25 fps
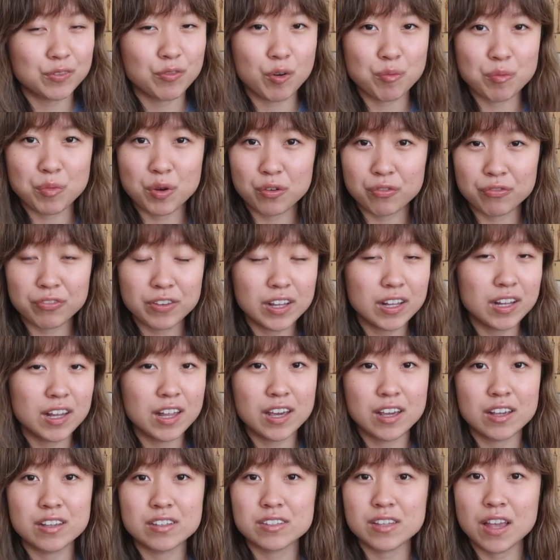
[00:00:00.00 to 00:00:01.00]
from your
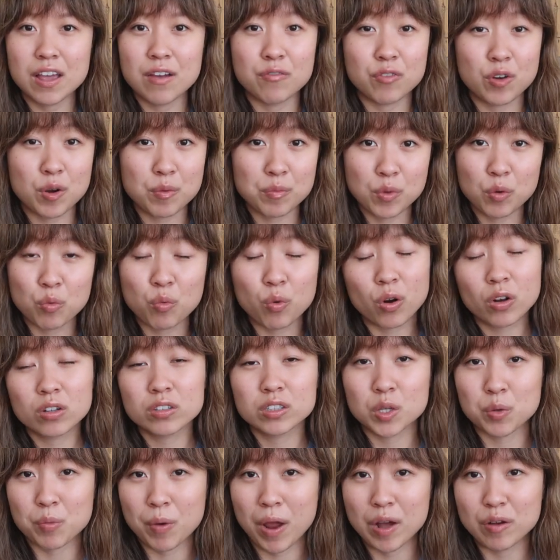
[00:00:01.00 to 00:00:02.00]
feelings and from the
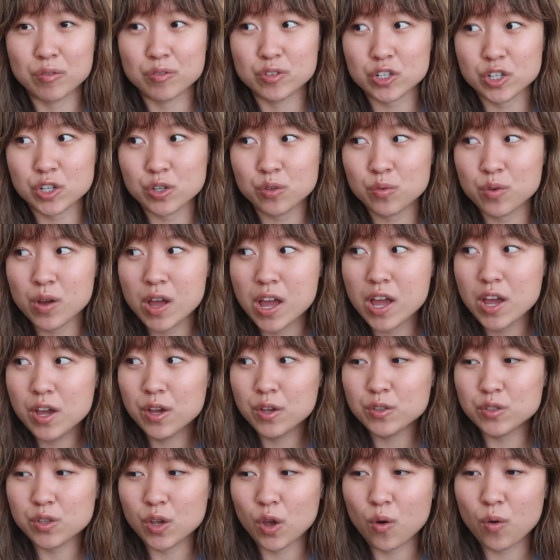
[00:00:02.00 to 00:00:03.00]
world around you.
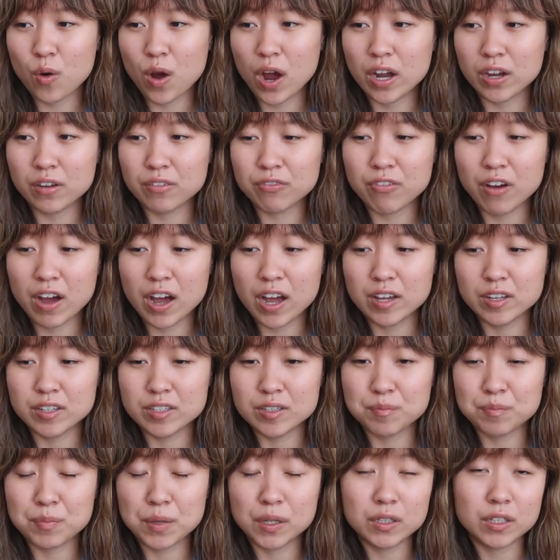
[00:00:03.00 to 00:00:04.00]
So I
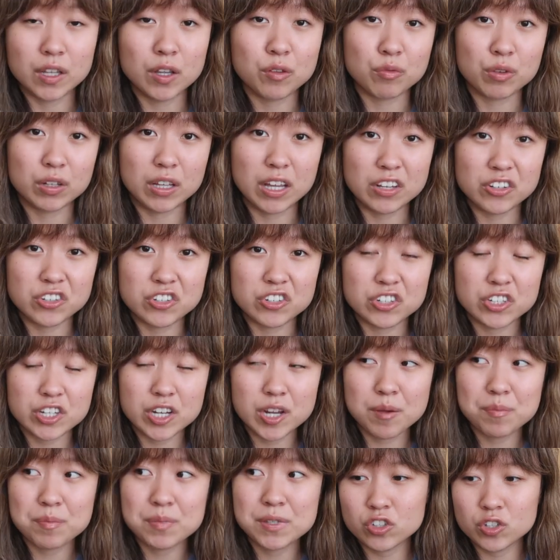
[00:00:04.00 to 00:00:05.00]
find building
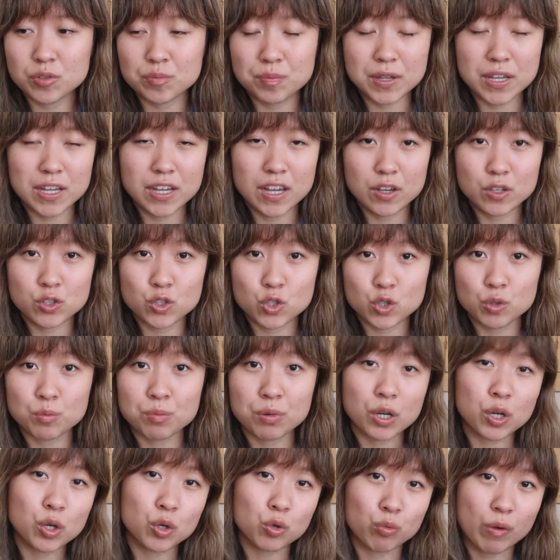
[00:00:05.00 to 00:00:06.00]
relationships to be a
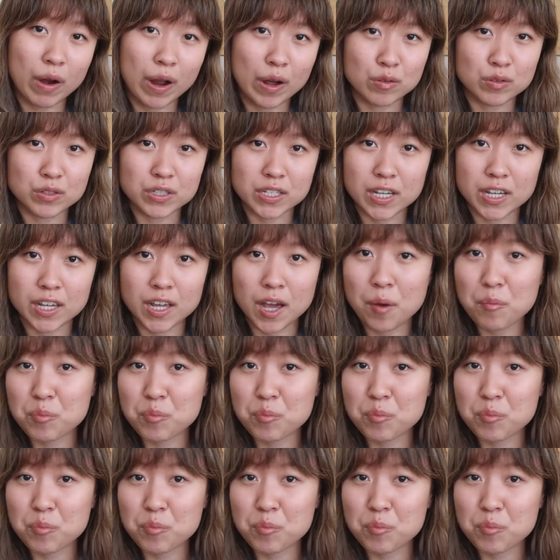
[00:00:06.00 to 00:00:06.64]
super grounding